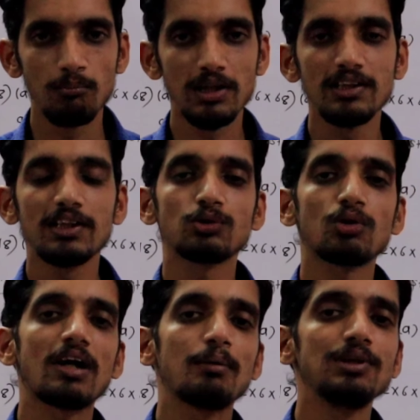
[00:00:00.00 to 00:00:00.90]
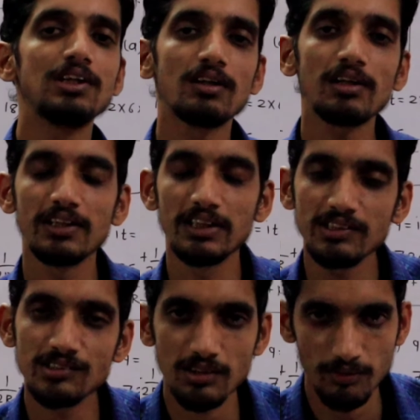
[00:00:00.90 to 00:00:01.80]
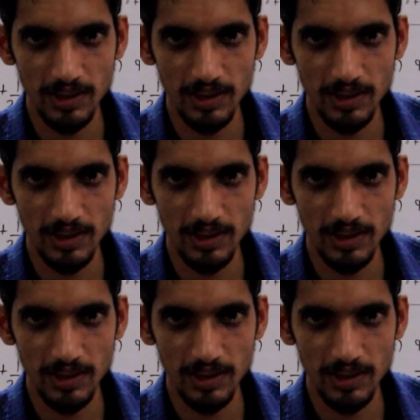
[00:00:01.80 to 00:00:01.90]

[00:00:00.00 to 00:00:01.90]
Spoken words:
But in case of ammeter, it is